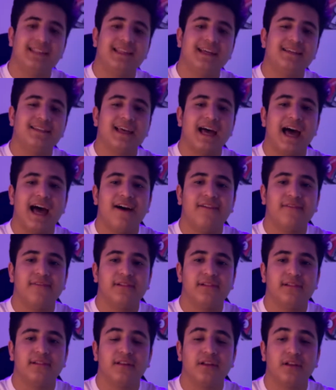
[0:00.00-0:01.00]
does have
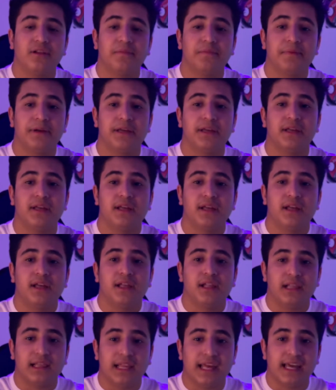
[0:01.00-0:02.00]
a little bit
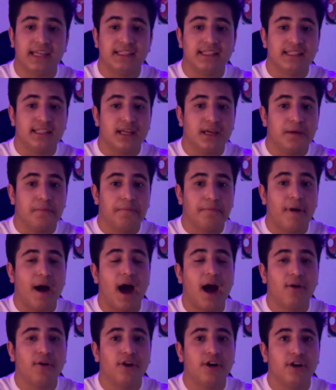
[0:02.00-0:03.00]
less
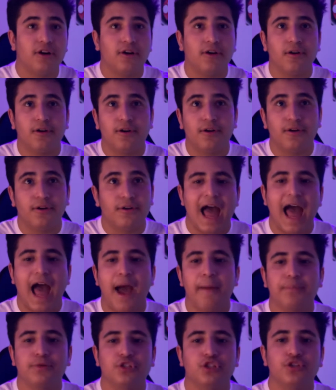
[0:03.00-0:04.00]
power or
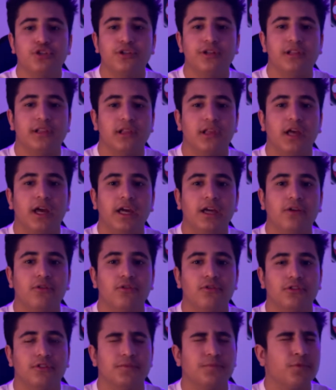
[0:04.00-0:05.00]
aperture on light,
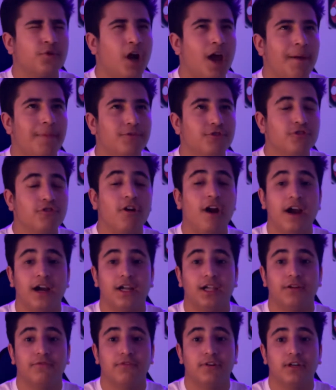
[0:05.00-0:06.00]
or it's more aperture, I
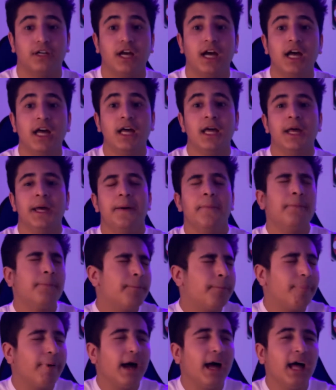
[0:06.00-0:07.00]
really forgot.
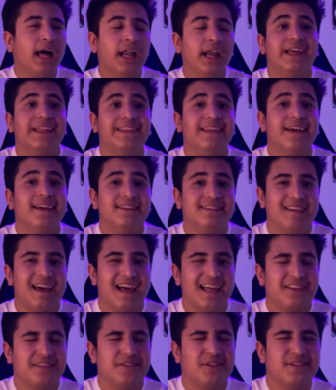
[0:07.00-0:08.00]
But it does
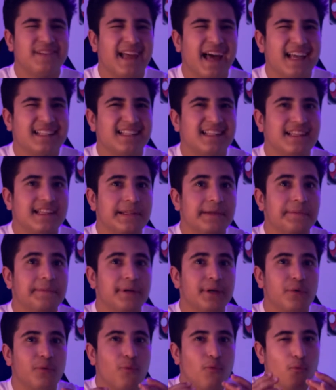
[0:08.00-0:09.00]
that, so it has a little
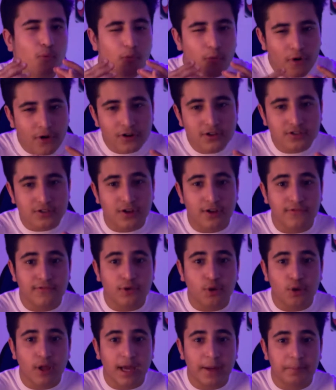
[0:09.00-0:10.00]
bit worse of
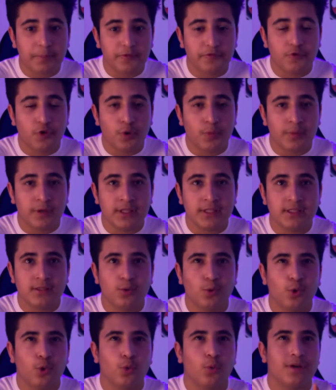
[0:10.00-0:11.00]
low light performance,
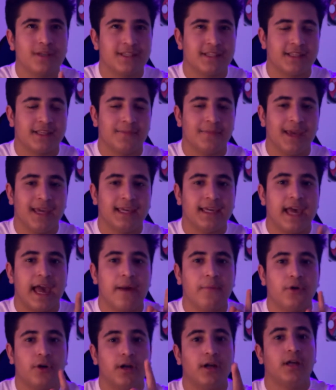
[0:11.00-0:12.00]
or was it the main
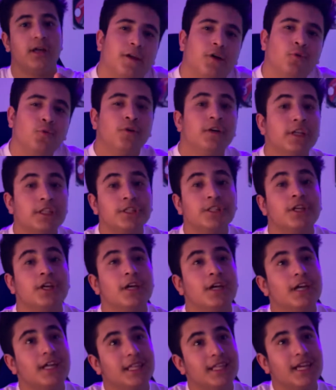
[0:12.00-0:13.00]
camera, which
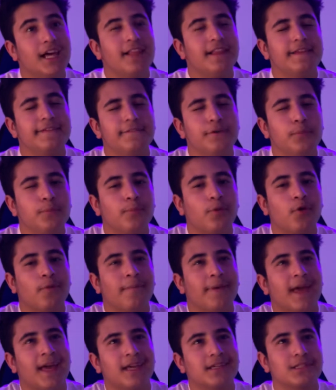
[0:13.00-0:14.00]
the 11 Pro
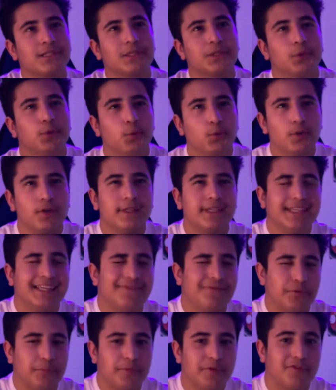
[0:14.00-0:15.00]
Max would
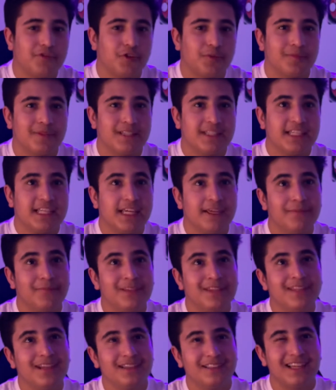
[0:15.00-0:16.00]
even perform the same.
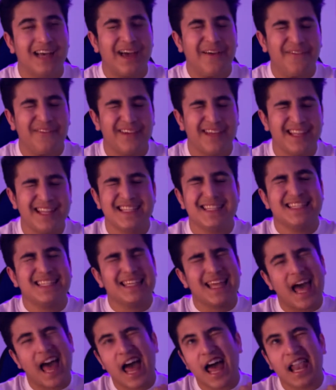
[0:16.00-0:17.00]
It does have, it's
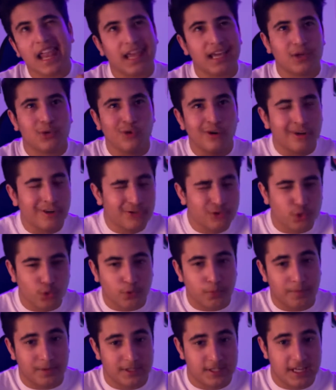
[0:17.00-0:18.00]
like 1 or
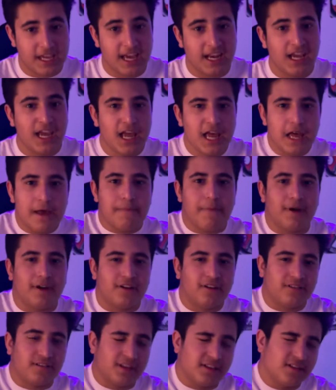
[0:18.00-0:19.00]
2%
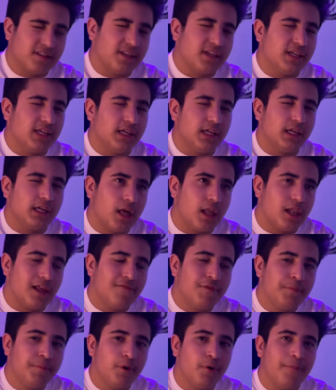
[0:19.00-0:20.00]
better than the
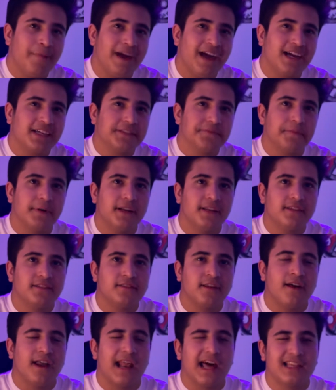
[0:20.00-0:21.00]
11 Pro Max, but it's
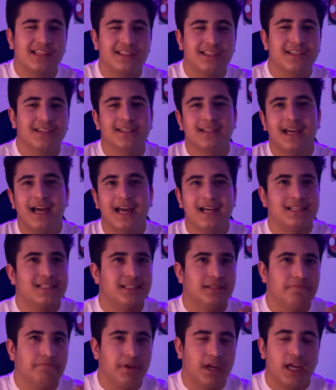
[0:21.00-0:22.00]
not as good as
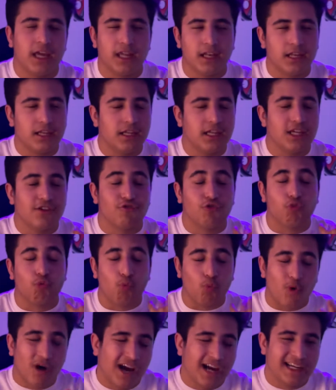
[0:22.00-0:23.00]
the main,
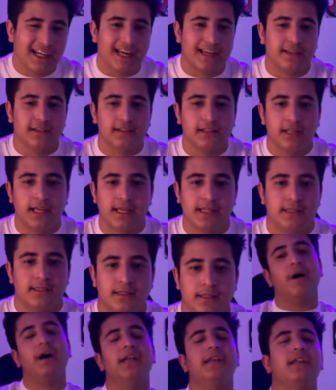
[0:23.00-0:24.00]
even wide angle lens.
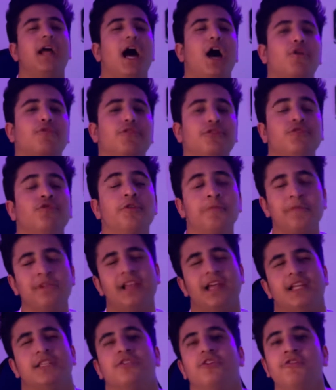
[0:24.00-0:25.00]
But now the normal
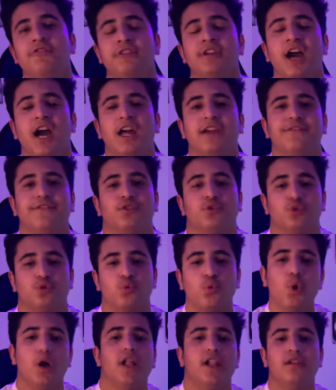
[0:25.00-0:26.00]
lens on the iPhone
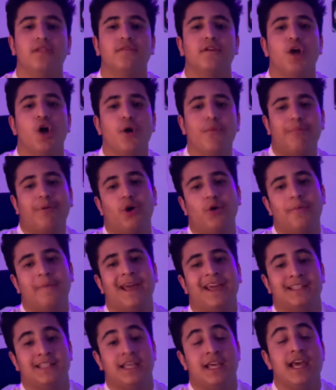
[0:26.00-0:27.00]
12 Pro
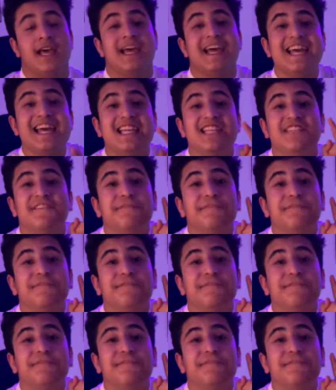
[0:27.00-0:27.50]
Max is